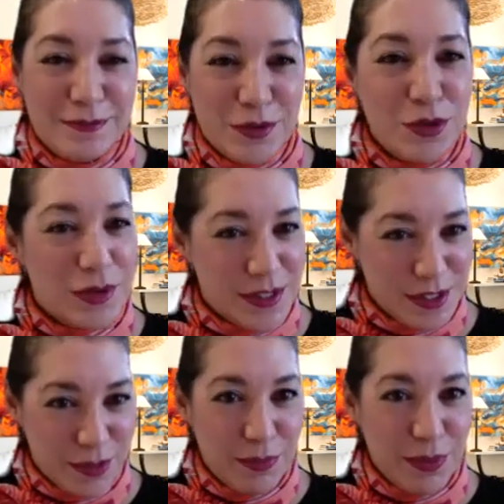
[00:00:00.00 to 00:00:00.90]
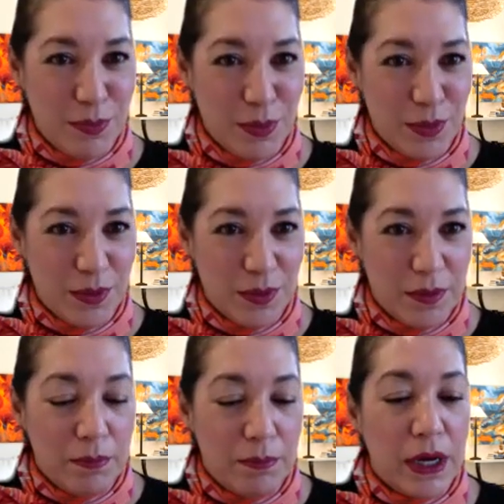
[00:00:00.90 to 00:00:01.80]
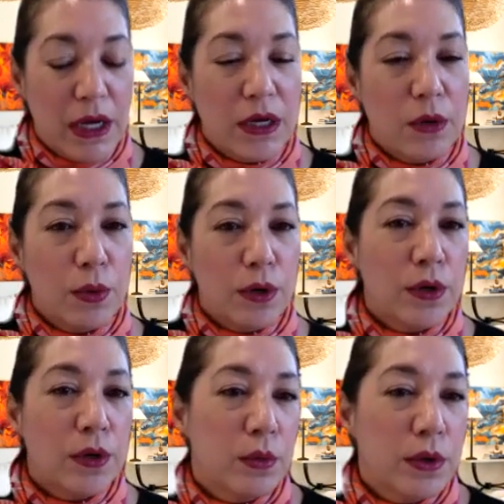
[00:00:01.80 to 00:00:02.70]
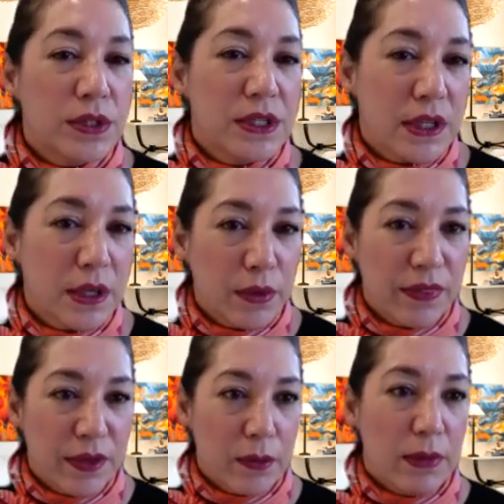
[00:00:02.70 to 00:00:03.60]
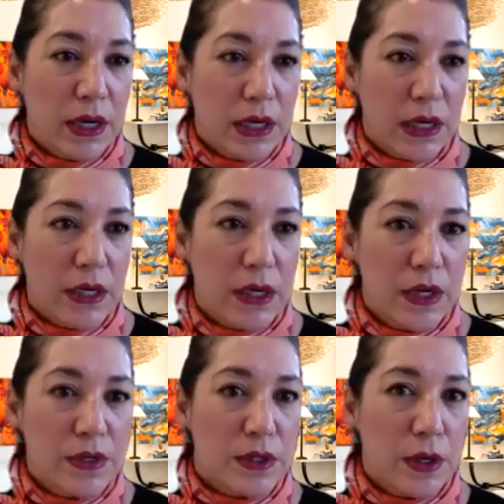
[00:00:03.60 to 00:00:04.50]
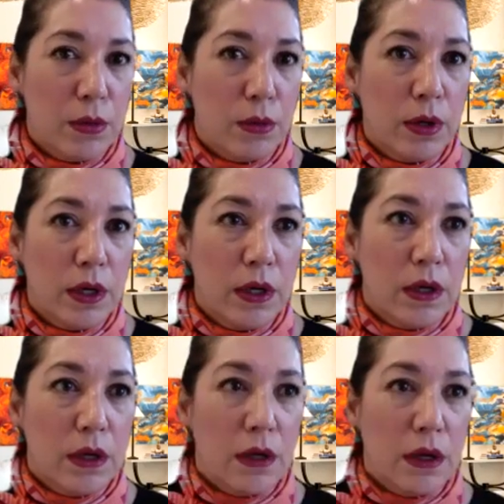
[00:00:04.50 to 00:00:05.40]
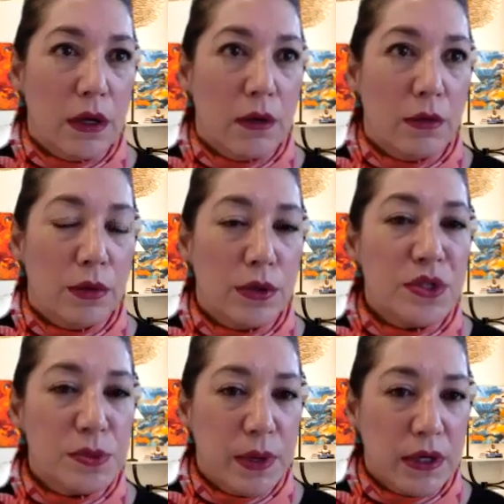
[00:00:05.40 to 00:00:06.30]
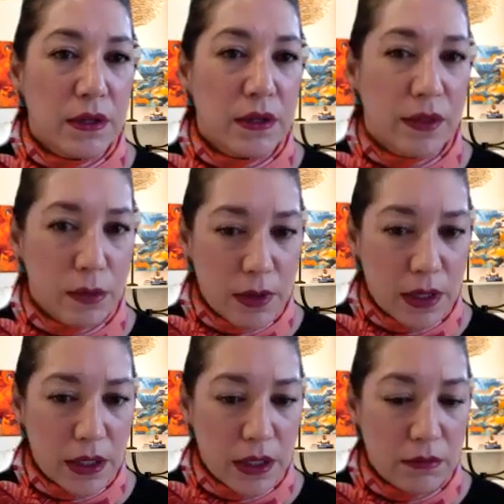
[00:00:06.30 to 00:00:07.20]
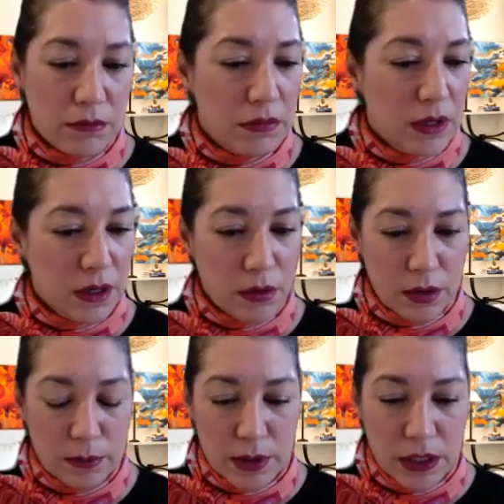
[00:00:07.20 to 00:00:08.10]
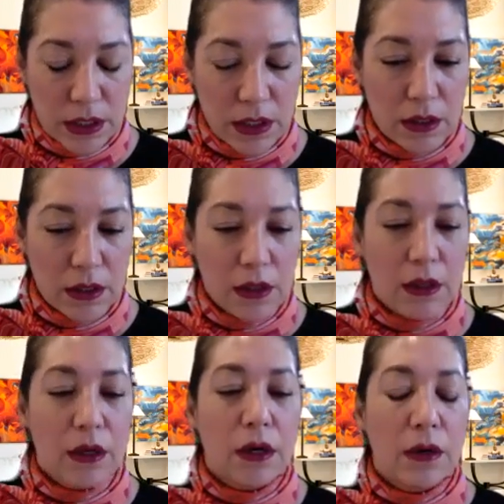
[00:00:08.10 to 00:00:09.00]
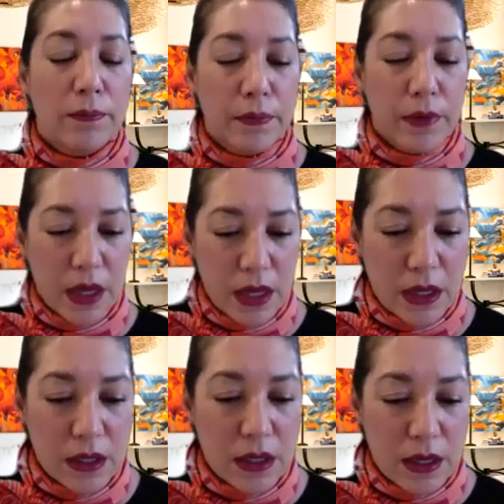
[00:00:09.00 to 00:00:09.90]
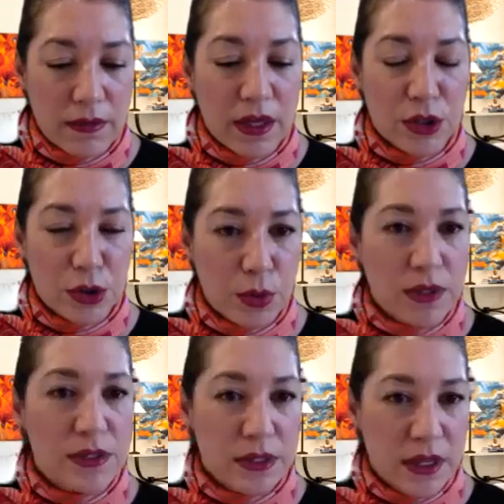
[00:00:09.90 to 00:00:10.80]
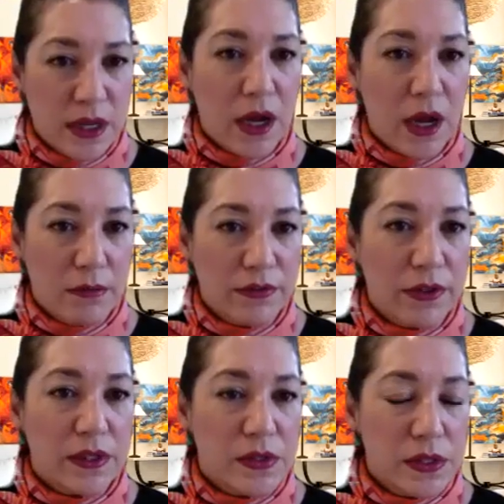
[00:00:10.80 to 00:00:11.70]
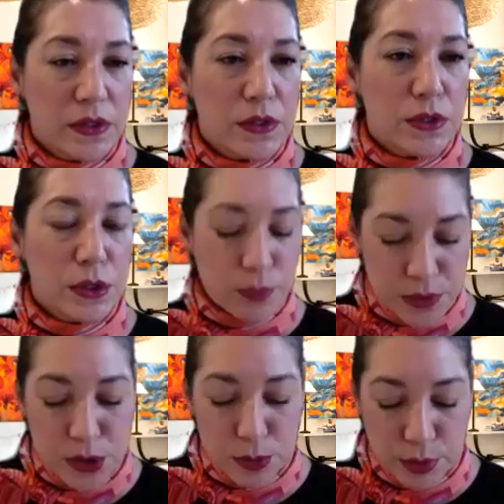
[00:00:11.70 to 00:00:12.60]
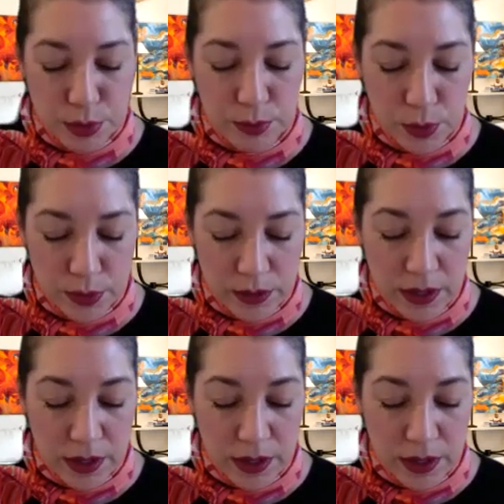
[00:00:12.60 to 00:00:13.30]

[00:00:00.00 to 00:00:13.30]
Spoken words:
Trusting people, but we're dealing with their money, so you're spending their money, not our money, and that trust and that confidence is super, super important.